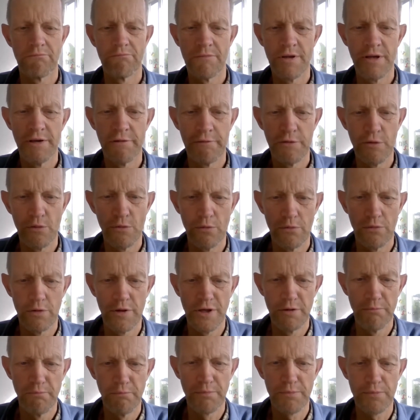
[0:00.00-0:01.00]
give you
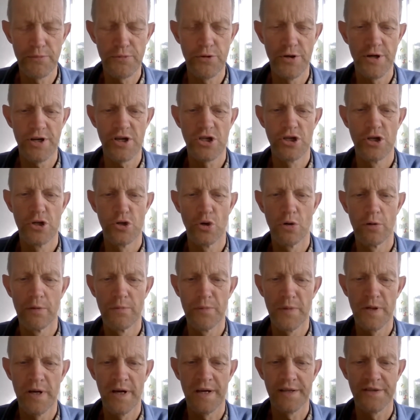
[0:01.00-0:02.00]
an impression on
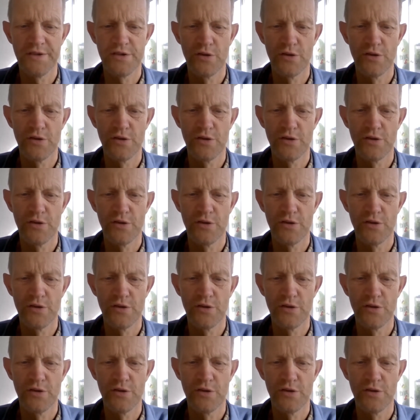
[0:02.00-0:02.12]
that.